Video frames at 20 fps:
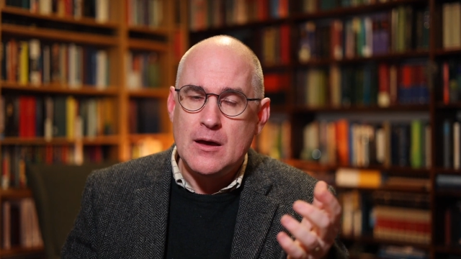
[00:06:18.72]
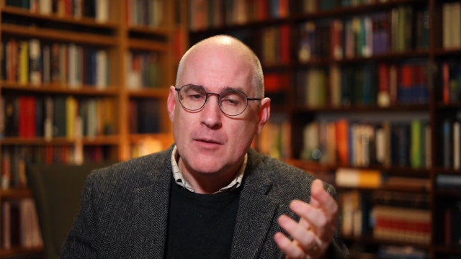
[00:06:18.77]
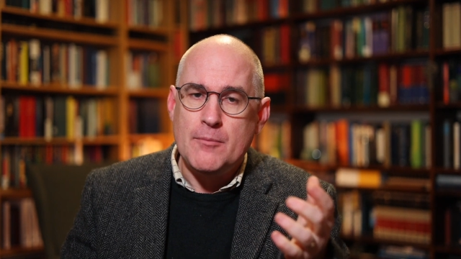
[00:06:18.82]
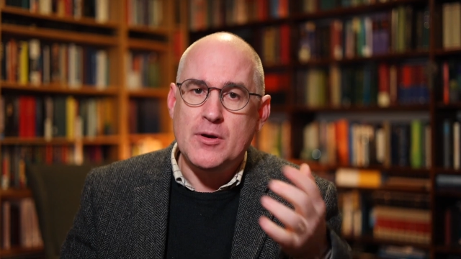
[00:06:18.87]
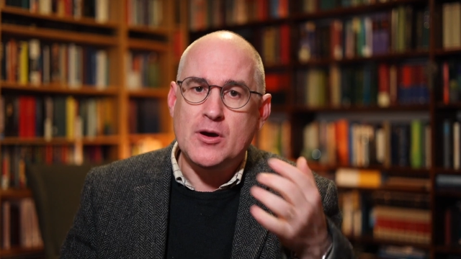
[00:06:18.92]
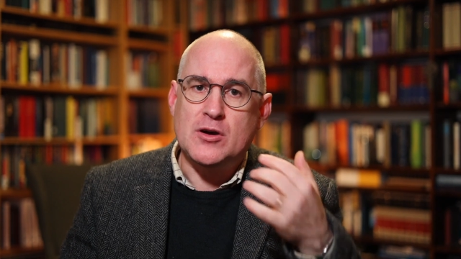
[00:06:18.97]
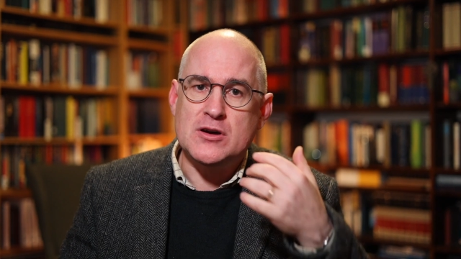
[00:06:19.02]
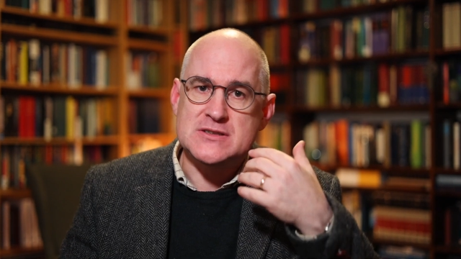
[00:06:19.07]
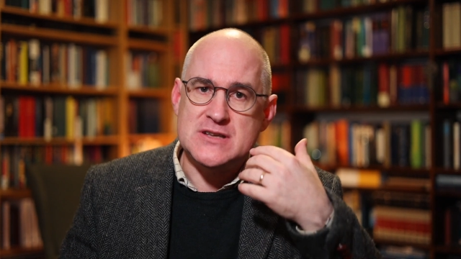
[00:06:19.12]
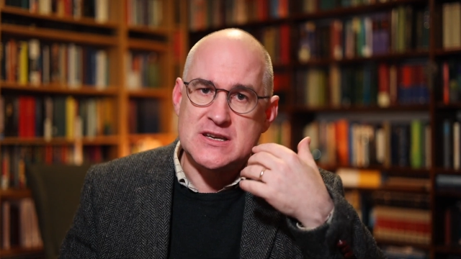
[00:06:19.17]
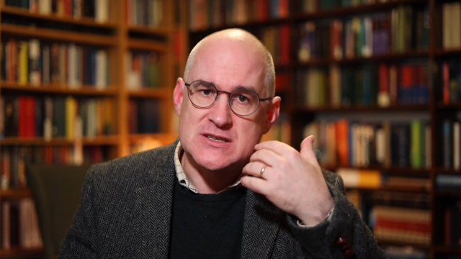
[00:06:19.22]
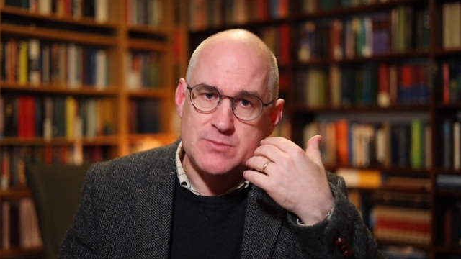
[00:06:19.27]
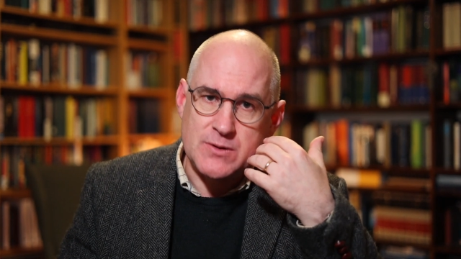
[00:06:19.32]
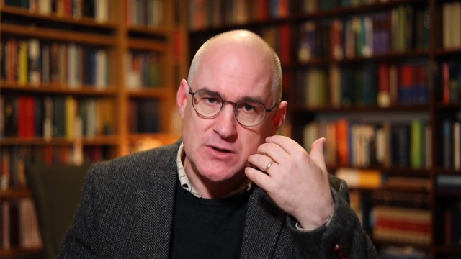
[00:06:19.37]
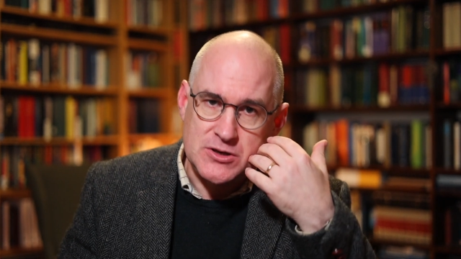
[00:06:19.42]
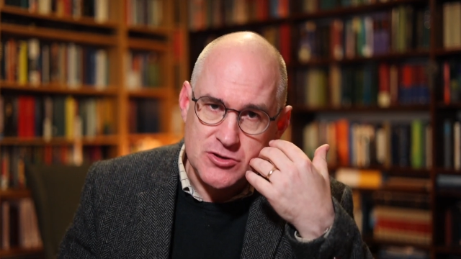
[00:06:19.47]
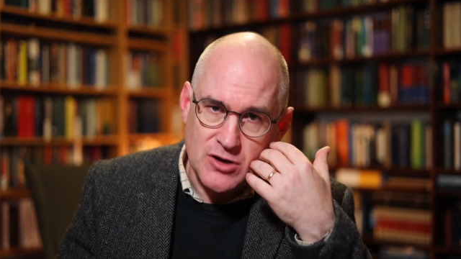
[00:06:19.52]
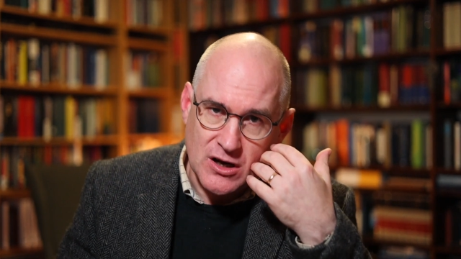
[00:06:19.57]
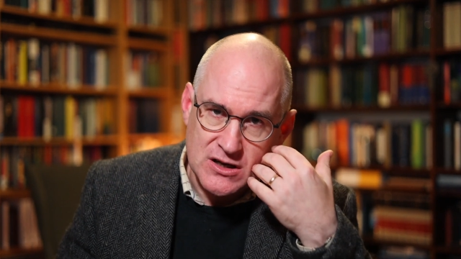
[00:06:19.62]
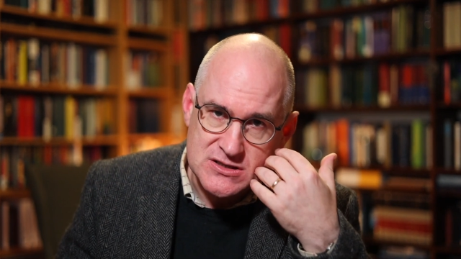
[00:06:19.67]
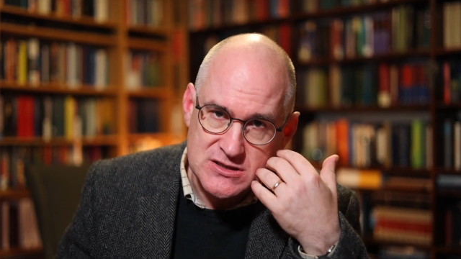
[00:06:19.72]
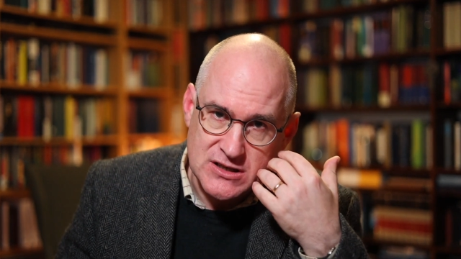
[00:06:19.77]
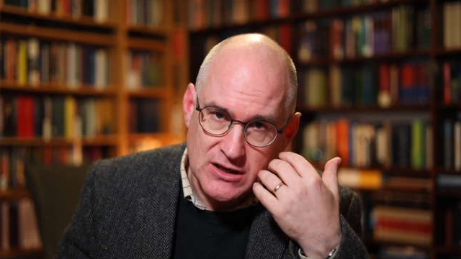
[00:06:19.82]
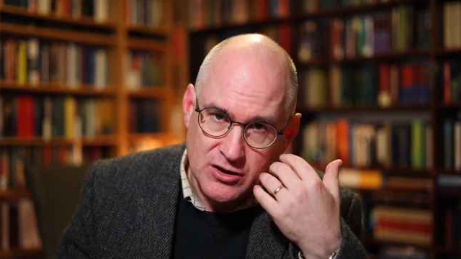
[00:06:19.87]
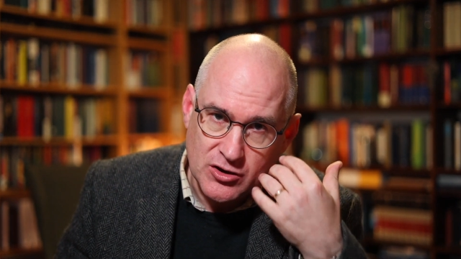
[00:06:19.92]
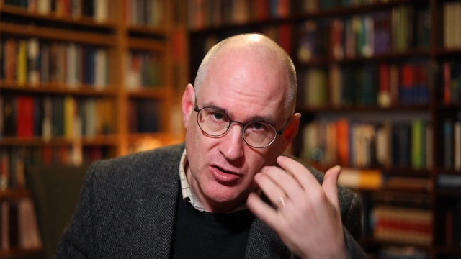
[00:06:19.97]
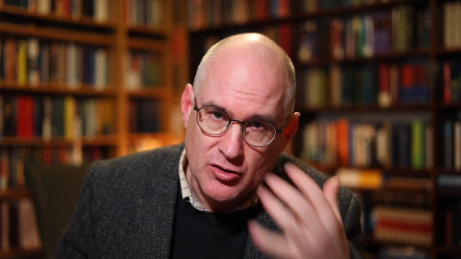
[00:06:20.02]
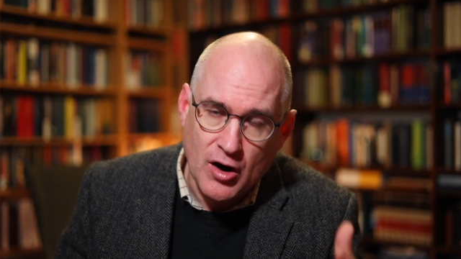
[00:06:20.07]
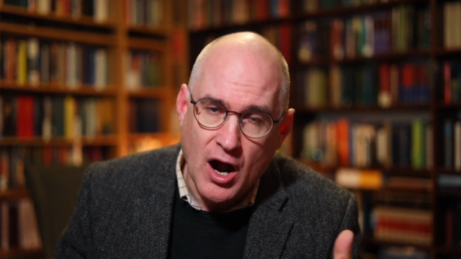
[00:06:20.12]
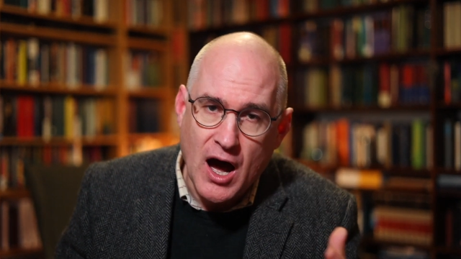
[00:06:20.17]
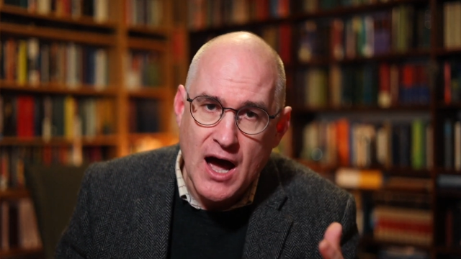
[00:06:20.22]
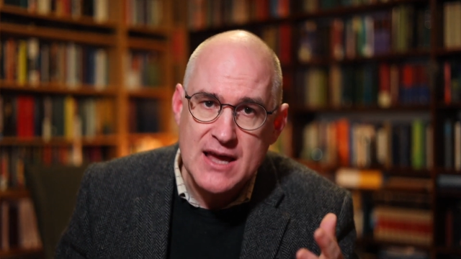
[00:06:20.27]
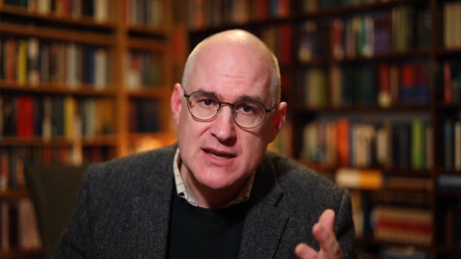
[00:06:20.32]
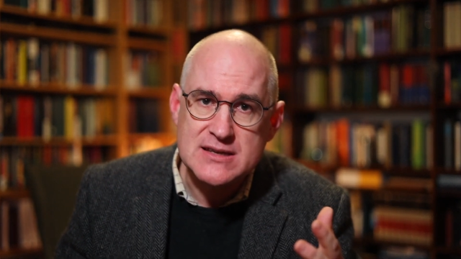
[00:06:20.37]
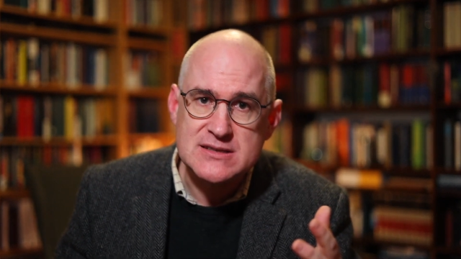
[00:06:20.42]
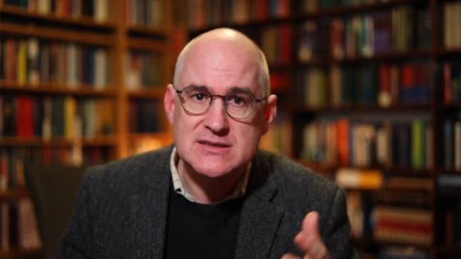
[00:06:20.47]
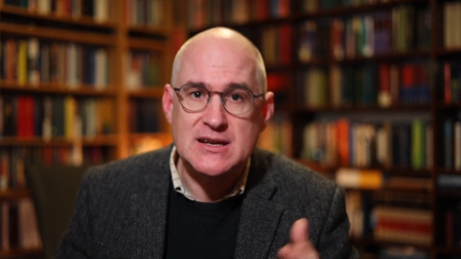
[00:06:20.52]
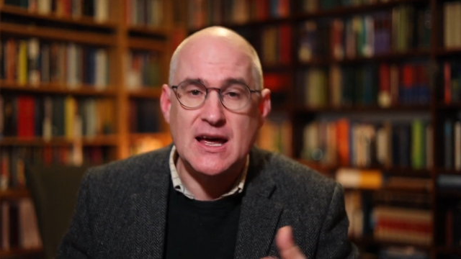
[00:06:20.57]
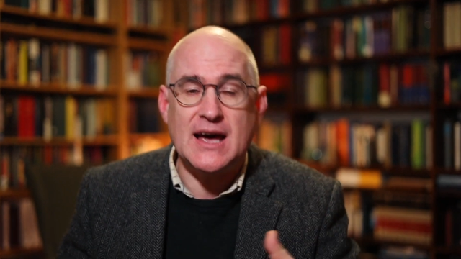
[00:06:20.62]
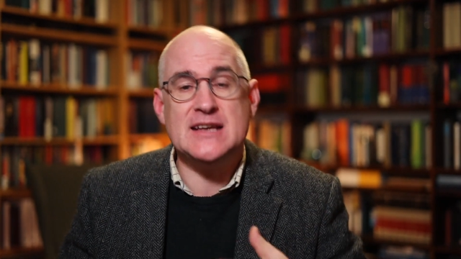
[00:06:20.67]
Because as we trust in
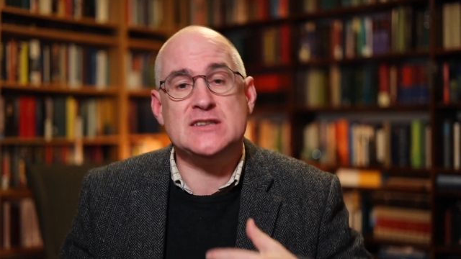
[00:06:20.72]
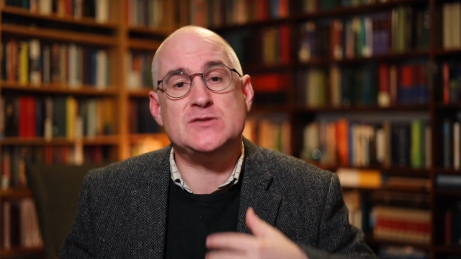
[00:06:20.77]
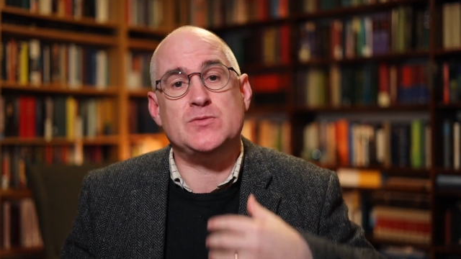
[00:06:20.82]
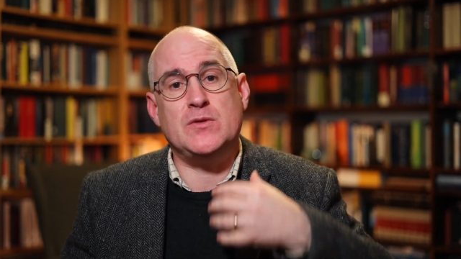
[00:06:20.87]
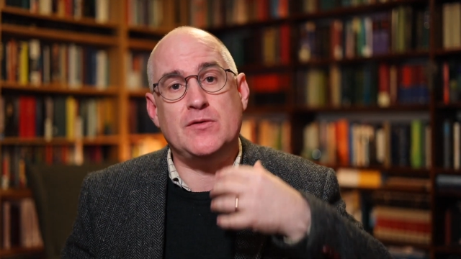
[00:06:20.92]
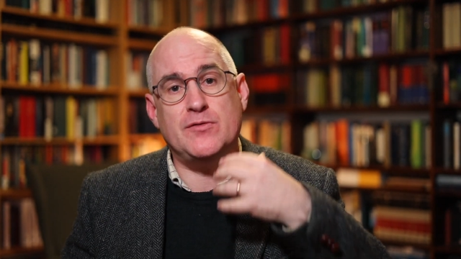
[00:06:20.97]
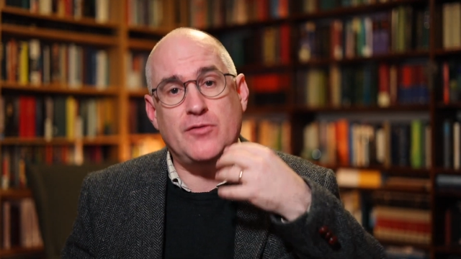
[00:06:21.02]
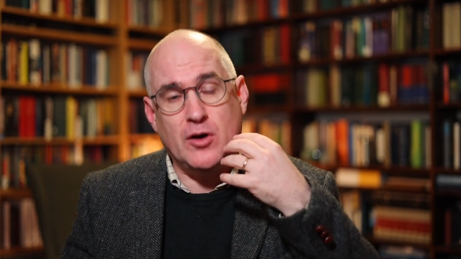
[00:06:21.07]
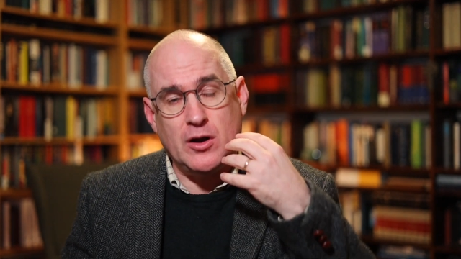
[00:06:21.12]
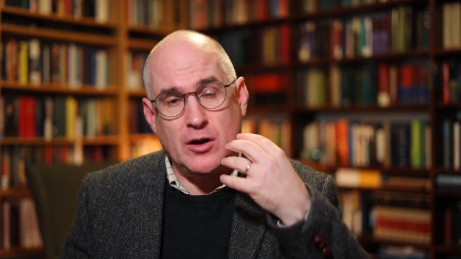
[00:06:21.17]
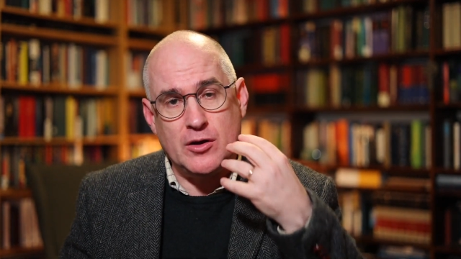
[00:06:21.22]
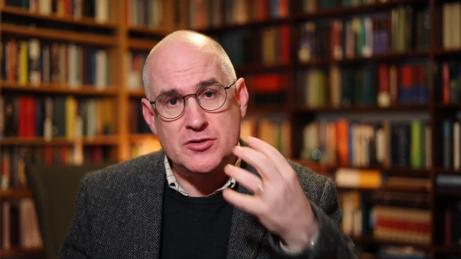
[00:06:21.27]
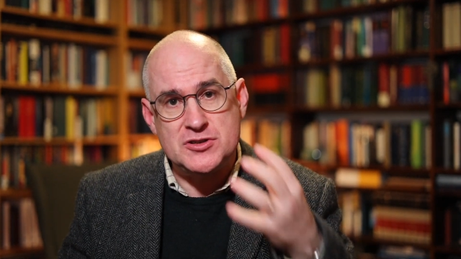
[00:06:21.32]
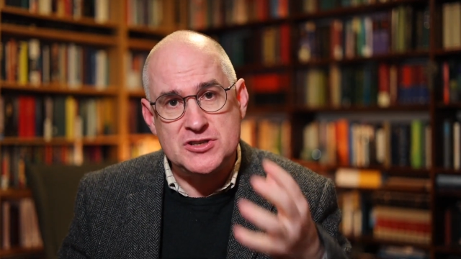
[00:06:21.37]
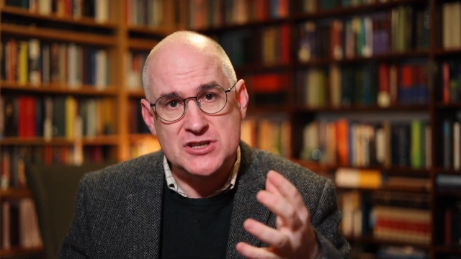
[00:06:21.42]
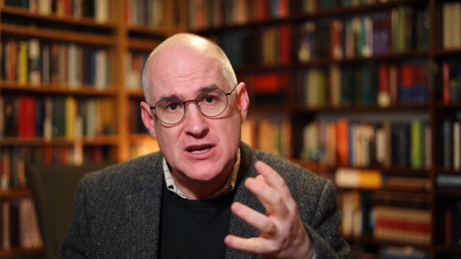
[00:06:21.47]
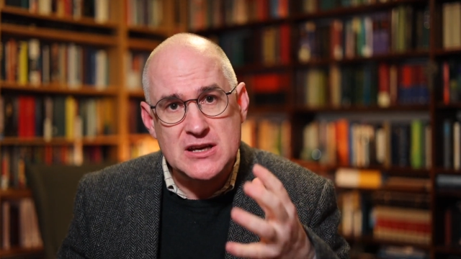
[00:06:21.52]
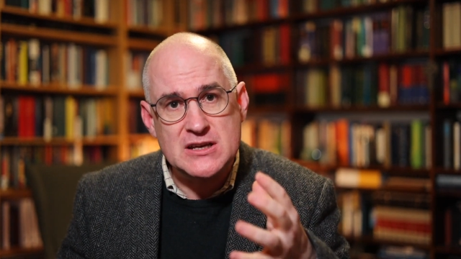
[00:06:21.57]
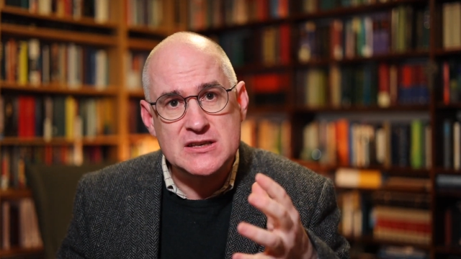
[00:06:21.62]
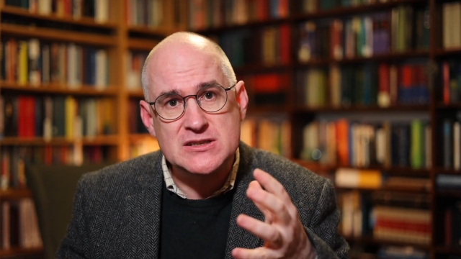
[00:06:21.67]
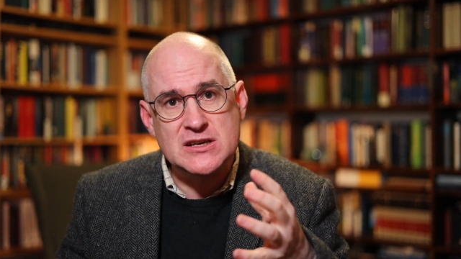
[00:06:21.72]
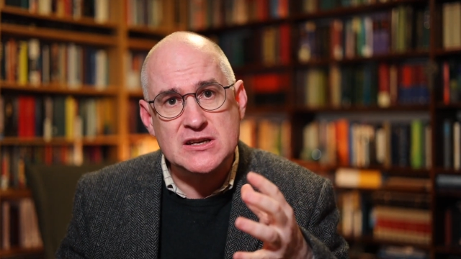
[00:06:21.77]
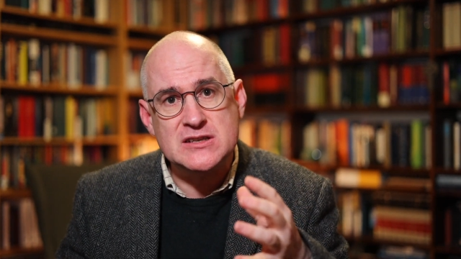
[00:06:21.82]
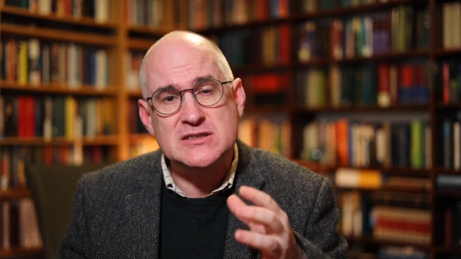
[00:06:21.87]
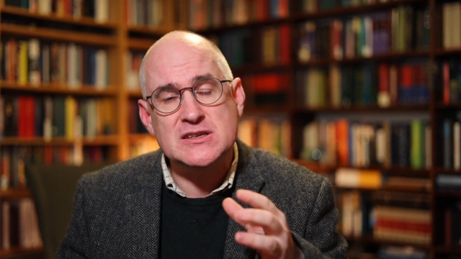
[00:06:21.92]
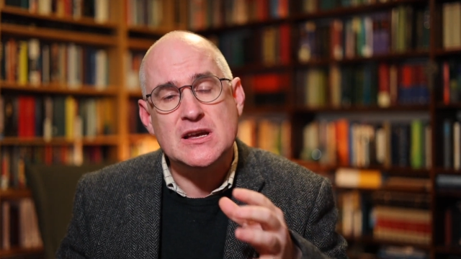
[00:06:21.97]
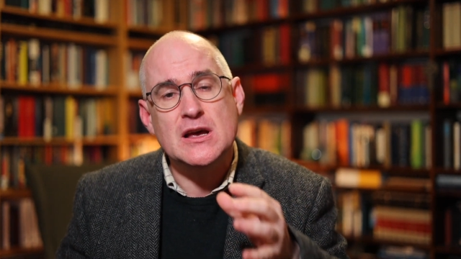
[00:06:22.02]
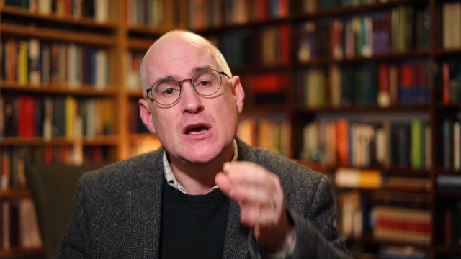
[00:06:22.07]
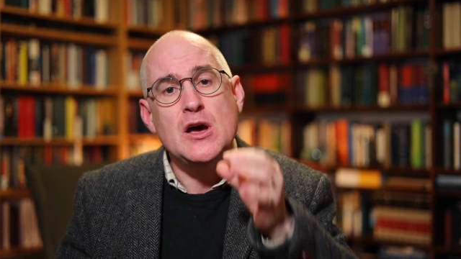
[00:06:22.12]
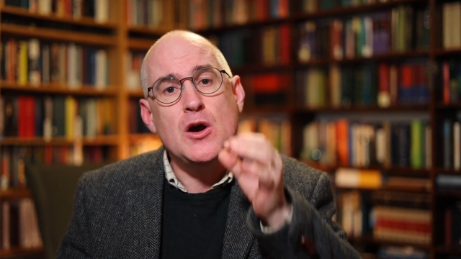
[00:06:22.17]
Christ, as we follow Jesus,